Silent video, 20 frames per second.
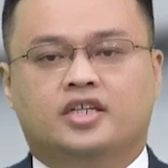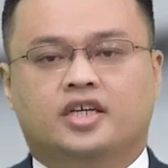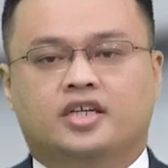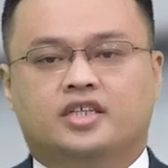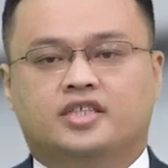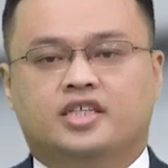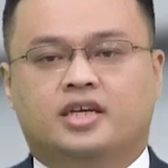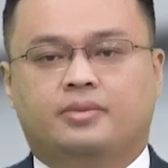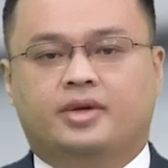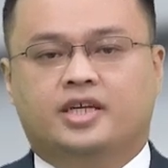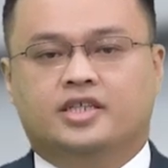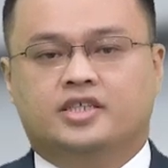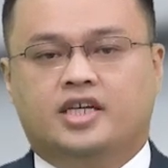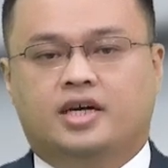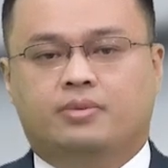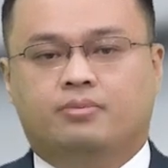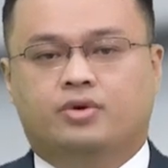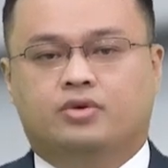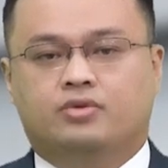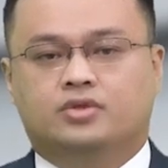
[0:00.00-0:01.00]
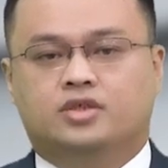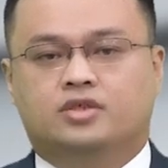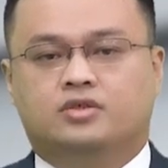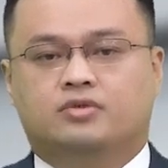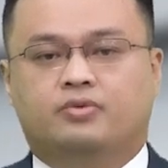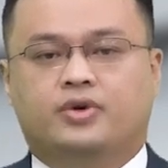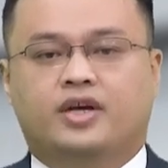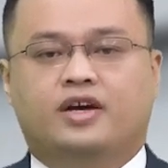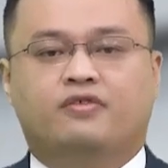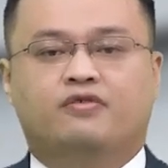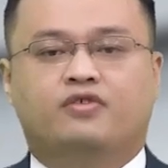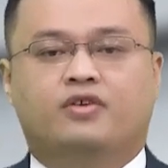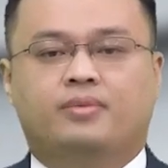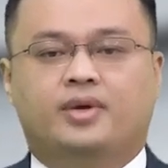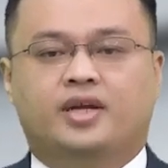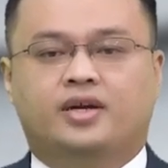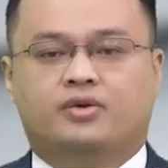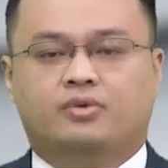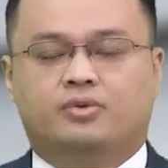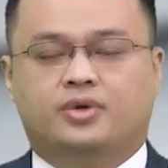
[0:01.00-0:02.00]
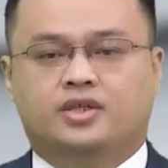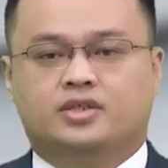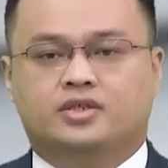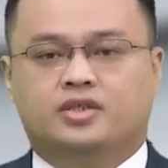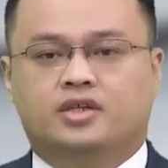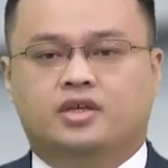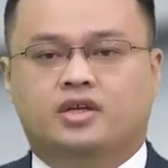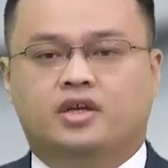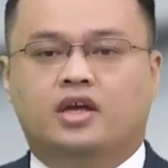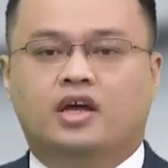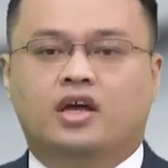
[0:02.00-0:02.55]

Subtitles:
Take some examples we are familiar with.